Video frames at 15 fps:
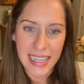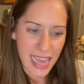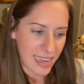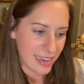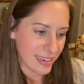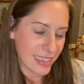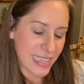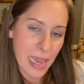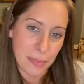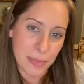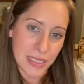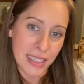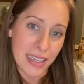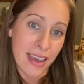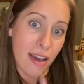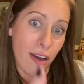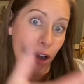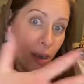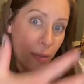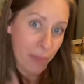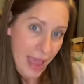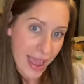kept our
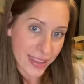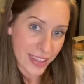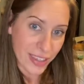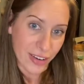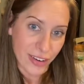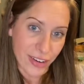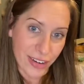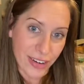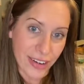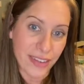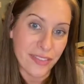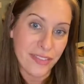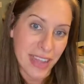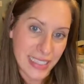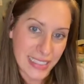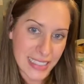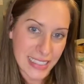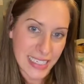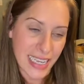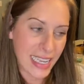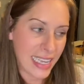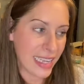backyard fenced
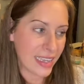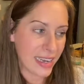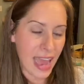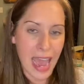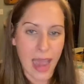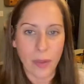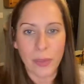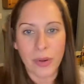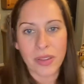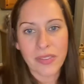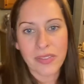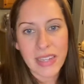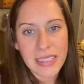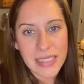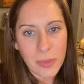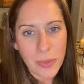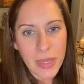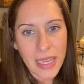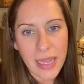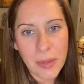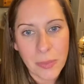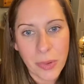in, the fence that we
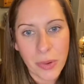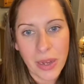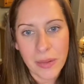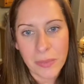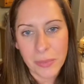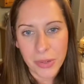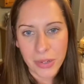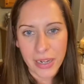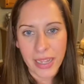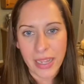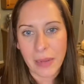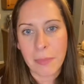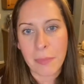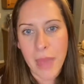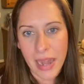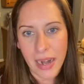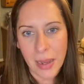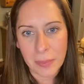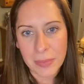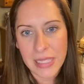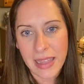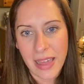had bought and put in met up
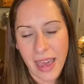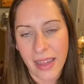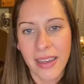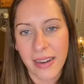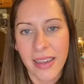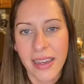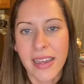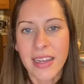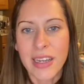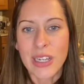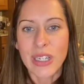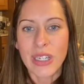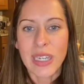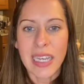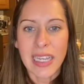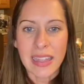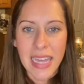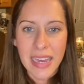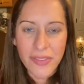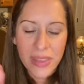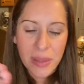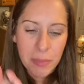to that. He
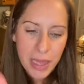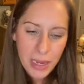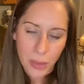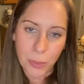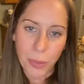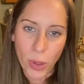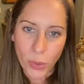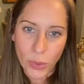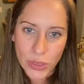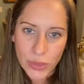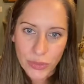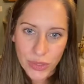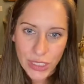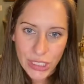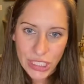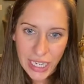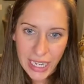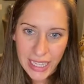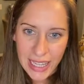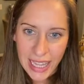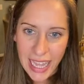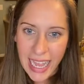left the metal poles for the chain
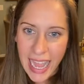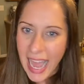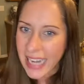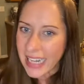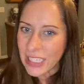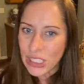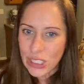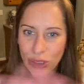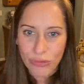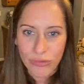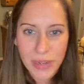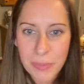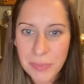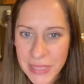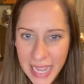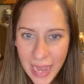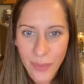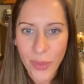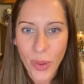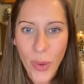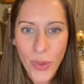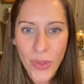link and he just ripped down the
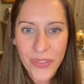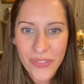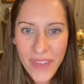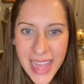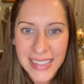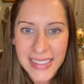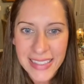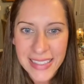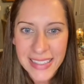whole fence.